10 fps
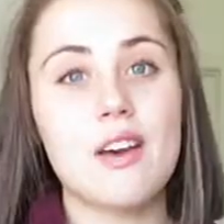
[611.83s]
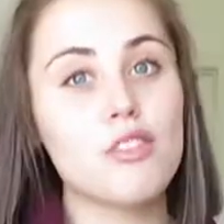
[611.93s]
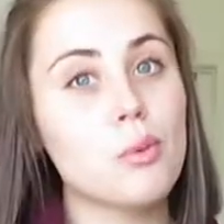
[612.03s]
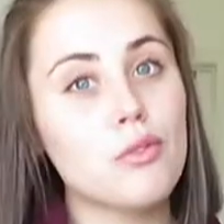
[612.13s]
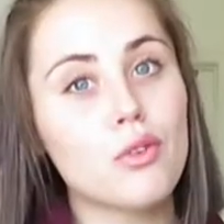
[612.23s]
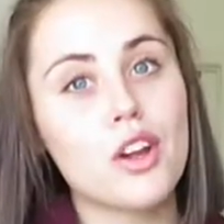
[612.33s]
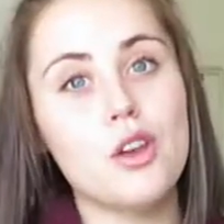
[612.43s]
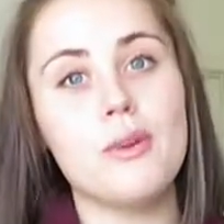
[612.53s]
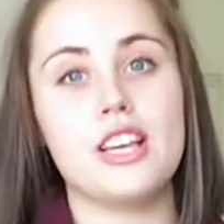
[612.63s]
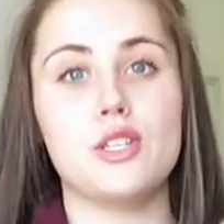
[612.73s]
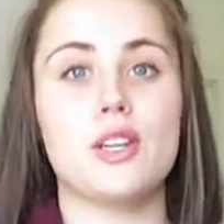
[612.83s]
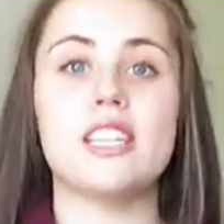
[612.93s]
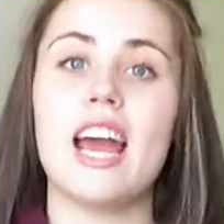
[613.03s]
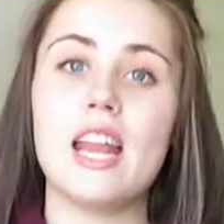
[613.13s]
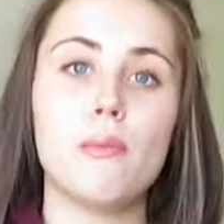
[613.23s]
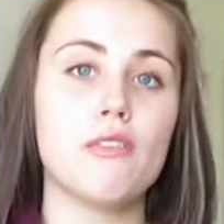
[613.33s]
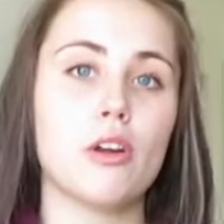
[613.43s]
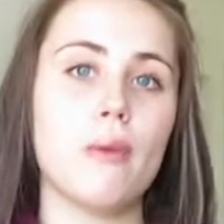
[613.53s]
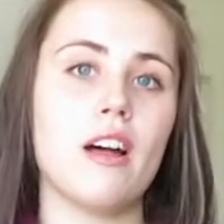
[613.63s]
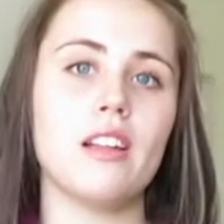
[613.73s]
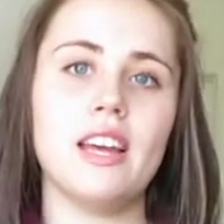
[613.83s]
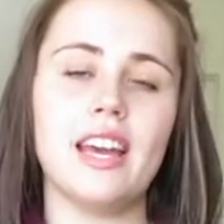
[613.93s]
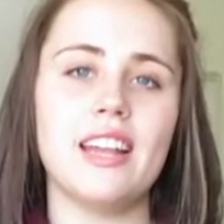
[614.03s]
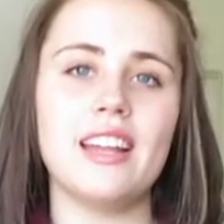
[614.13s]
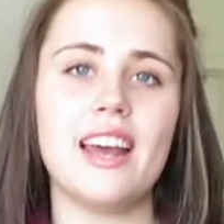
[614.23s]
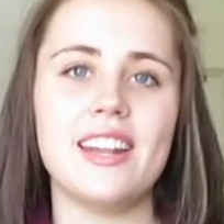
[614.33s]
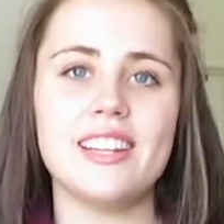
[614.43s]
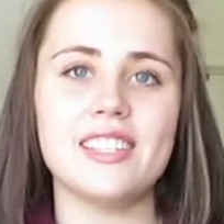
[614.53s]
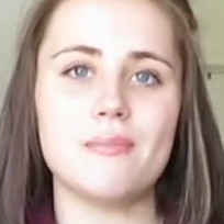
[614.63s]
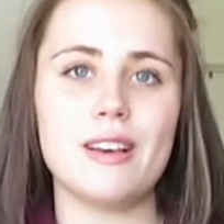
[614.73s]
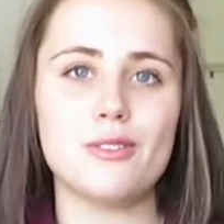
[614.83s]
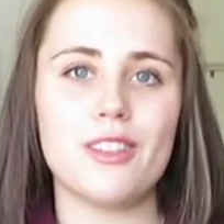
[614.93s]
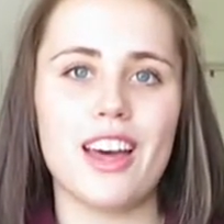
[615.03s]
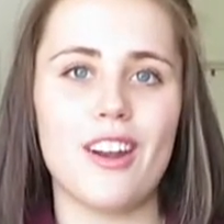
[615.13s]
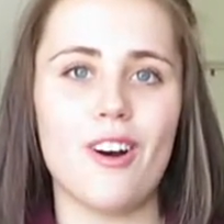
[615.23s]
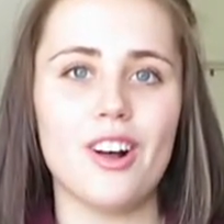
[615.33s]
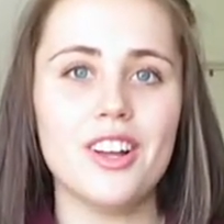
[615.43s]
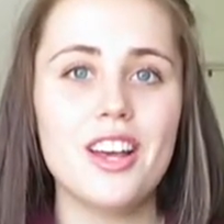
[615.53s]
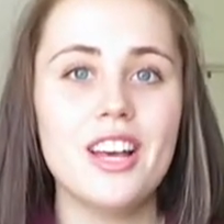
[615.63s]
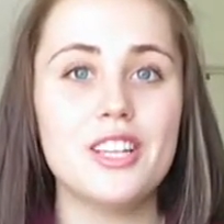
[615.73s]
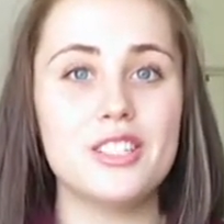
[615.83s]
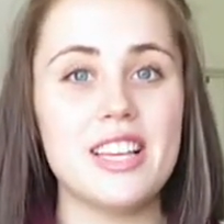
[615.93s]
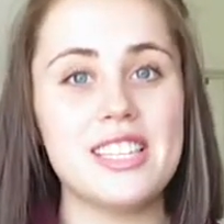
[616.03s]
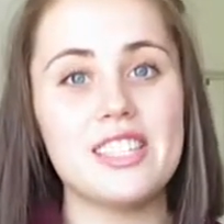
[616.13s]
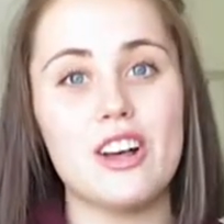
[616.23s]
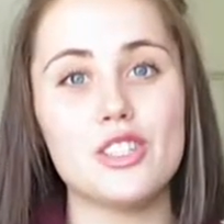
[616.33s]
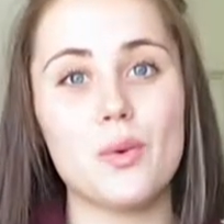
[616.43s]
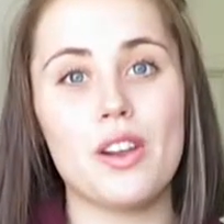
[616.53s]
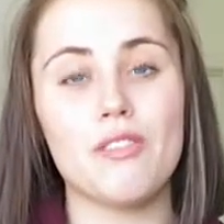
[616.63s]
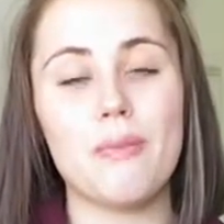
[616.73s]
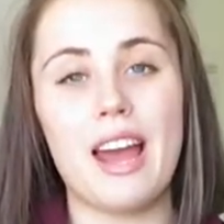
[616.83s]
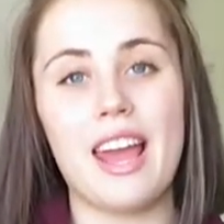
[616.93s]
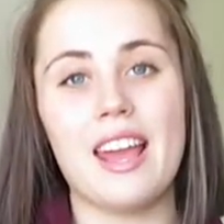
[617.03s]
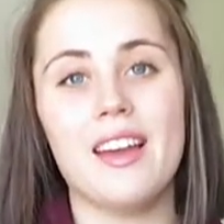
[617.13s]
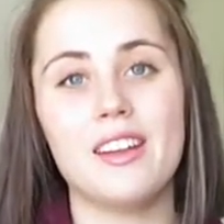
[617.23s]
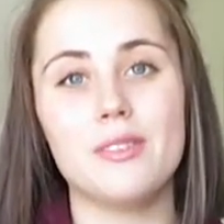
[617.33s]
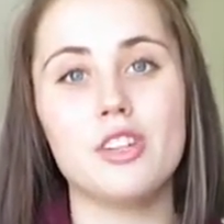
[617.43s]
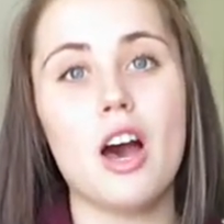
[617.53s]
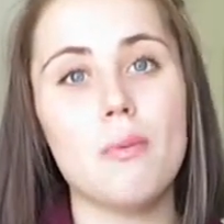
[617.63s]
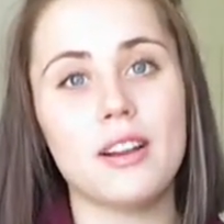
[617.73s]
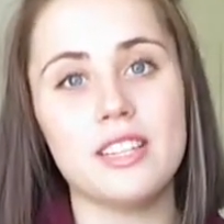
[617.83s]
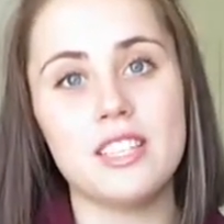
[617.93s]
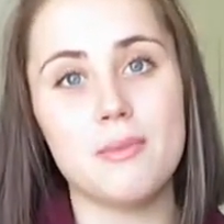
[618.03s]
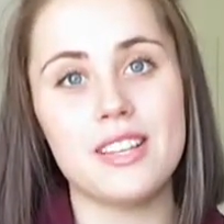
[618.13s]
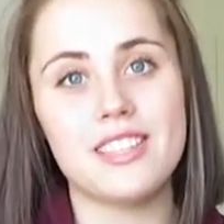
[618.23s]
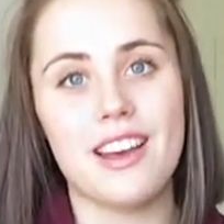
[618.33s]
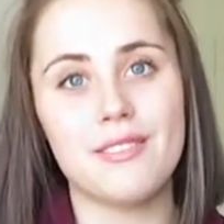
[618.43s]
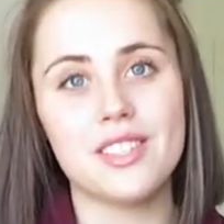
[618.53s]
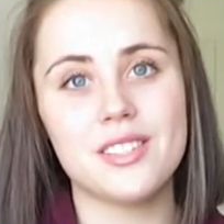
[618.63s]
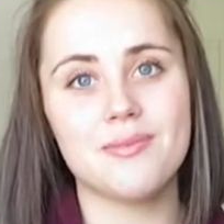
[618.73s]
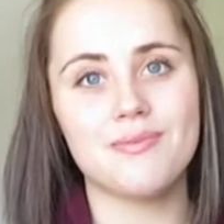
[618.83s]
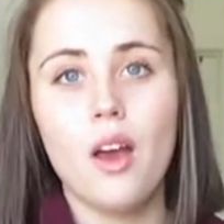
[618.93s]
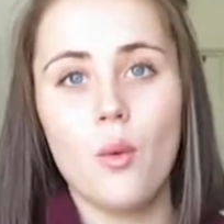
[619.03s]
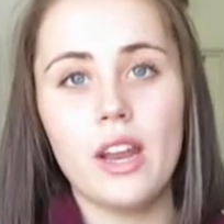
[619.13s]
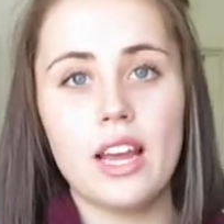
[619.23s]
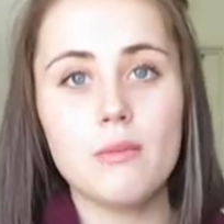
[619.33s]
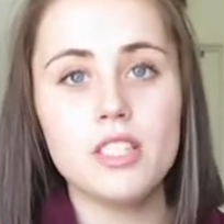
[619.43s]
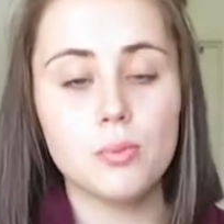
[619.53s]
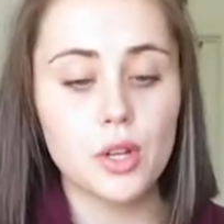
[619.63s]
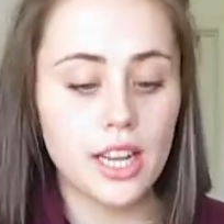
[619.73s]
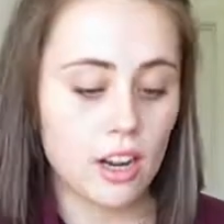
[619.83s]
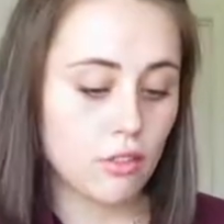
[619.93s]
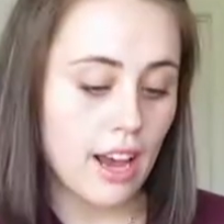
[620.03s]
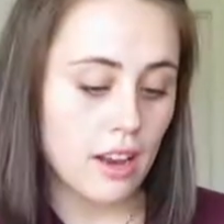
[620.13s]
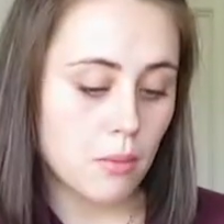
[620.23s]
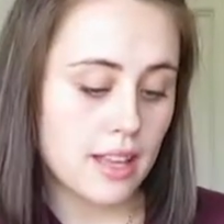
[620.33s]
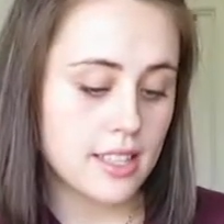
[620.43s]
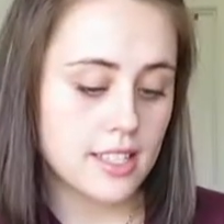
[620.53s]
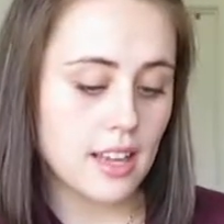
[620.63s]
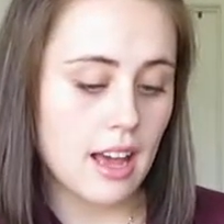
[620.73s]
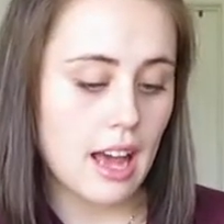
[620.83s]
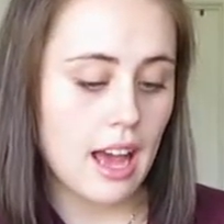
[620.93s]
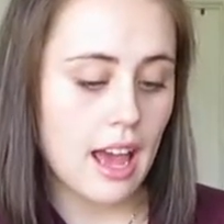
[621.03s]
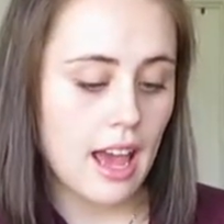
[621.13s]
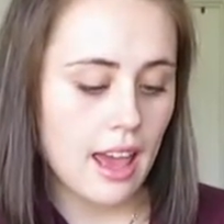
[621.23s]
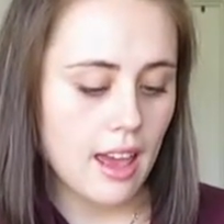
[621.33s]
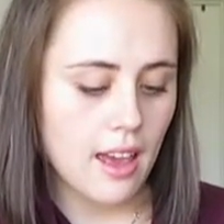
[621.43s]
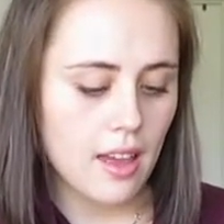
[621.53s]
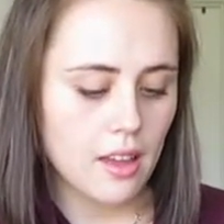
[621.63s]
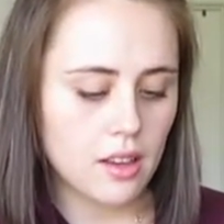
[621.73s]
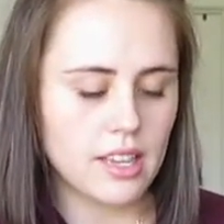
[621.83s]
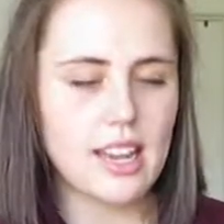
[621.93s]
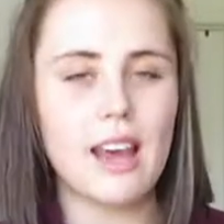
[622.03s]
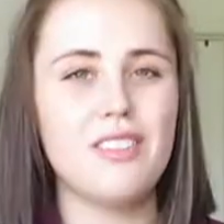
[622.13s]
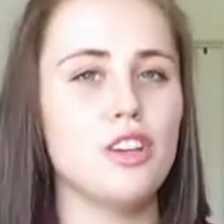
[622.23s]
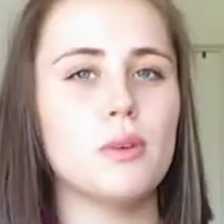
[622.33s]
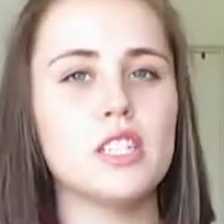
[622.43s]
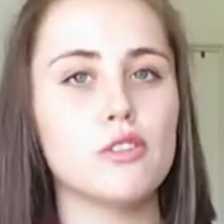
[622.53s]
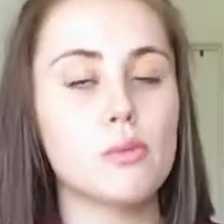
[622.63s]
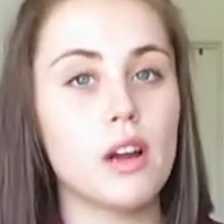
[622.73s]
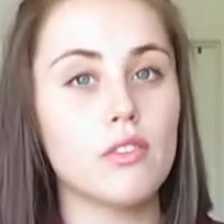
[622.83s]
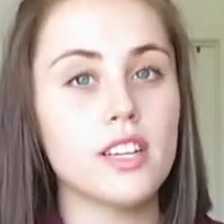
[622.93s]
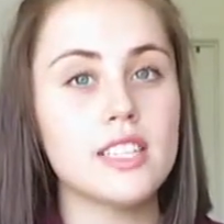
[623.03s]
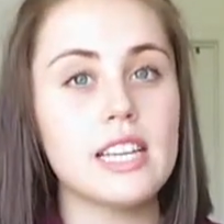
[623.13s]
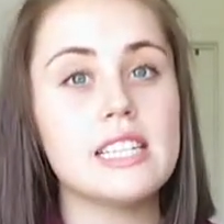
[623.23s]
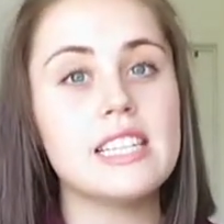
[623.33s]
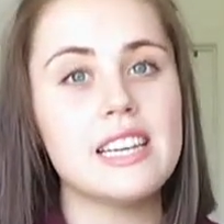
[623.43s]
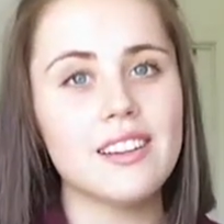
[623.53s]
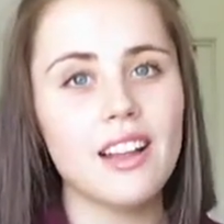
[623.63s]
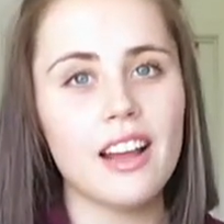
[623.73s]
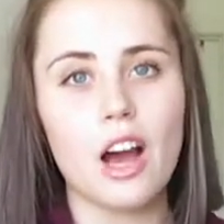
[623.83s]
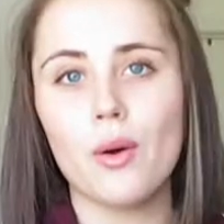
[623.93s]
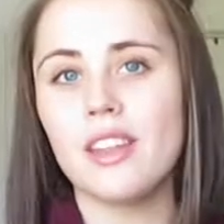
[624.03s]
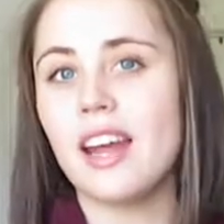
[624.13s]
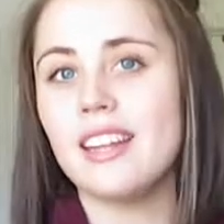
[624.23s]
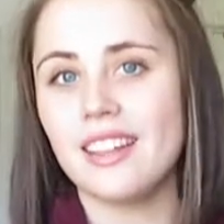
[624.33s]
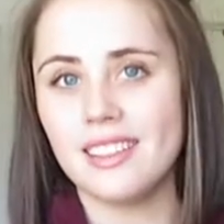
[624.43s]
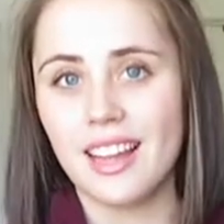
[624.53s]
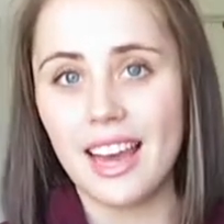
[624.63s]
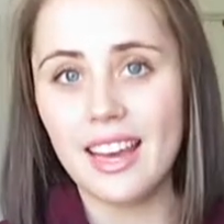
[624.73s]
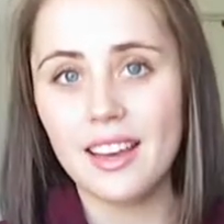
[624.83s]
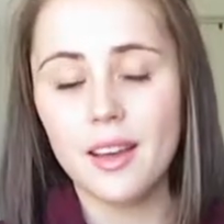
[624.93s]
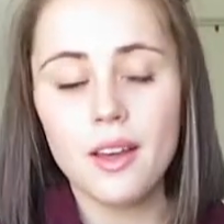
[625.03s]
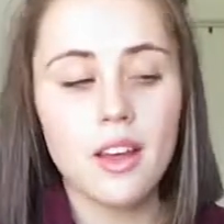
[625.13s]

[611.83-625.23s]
comfortable for you because you can tie it above your belly and it doesn't mess with that at all. So this is also one of my top pregnancy must-haves. When it comes to prenatal vitamins, I didn't have too much of a preference until I got one that I didn't like.